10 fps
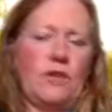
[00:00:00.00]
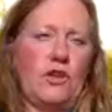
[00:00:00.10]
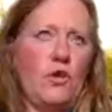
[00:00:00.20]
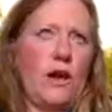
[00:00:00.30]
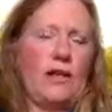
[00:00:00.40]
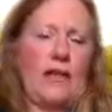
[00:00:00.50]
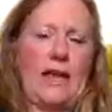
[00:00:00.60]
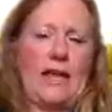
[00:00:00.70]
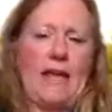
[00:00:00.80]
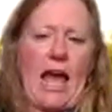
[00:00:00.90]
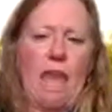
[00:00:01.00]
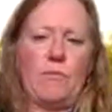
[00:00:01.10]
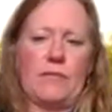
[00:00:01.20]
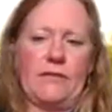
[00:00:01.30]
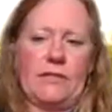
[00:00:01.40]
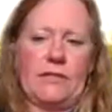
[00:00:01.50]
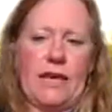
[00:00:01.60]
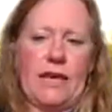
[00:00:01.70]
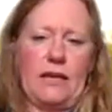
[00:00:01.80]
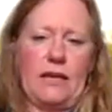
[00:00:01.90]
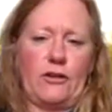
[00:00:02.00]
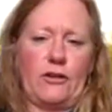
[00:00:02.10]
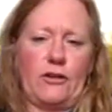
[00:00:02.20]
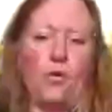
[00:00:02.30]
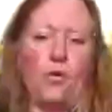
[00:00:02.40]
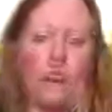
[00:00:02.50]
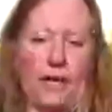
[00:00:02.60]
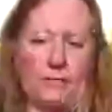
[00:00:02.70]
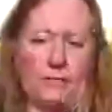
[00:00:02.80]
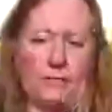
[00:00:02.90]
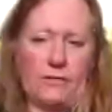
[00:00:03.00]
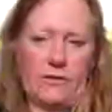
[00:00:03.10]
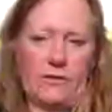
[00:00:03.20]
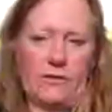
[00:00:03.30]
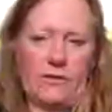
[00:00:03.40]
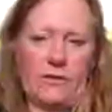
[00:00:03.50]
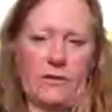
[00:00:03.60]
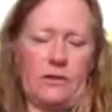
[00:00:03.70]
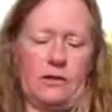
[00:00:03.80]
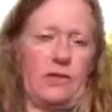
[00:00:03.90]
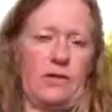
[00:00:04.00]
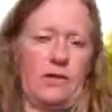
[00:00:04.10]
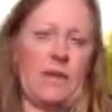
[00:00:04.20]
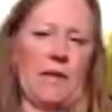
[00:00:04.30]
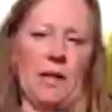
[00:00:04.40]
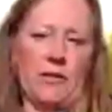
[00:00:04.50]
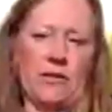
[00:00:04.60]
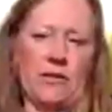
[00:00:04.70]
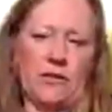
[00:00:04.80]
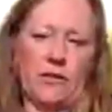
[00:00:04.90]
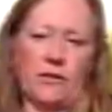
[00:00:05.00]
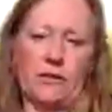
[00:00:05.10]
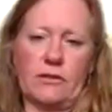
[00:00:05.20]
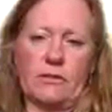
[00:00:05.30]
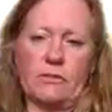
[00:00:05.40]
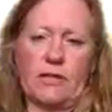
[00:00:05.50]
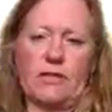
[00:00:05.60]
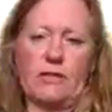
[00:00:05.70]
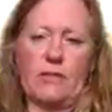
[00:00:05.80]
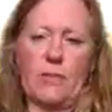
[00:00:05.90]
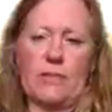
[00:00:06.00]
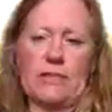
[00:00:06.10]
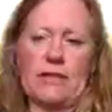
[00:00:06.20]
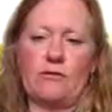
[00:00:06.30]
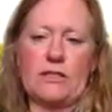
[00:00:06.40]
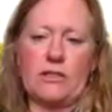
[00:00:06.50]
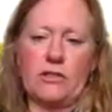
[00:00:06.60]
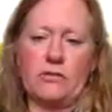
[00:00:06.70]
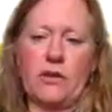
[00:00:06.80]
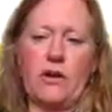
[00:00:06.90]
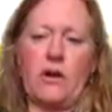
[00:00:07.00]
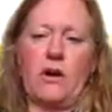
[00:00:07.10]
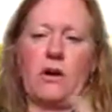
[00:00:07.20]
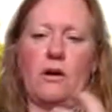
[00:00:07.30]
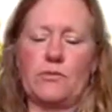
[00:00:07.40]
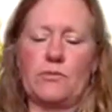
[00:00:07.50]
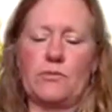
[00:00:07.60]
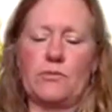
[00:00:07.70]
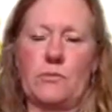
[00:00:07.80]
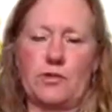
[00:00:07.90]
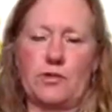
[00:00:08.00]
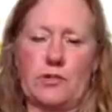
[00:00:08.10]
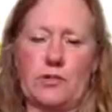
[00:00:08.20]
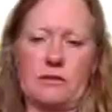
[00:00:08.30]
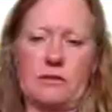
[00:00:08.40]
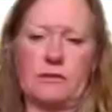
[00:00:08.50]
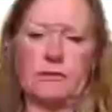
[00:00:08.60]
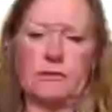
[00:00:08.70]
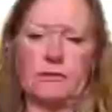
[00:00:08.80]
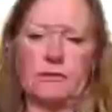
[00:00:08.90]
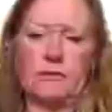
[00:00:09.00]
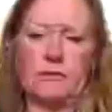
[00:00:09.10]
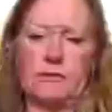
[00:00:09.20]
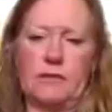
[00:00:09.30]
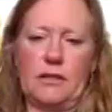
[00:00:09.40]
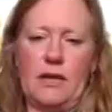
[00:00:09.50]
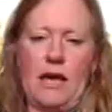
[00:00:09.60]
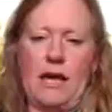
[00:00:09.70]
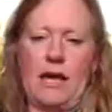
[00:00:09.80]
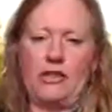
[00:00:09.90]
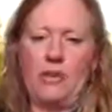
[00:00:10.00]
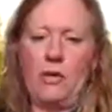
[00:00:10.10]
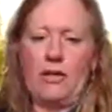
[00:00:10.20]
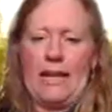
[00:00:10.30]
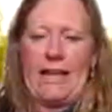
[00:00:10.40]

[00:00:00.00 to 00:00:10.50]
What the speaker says: 280 apples every day for your whole life for there to be a health concern related to the pesticide residues sprayed on apple trees. And 280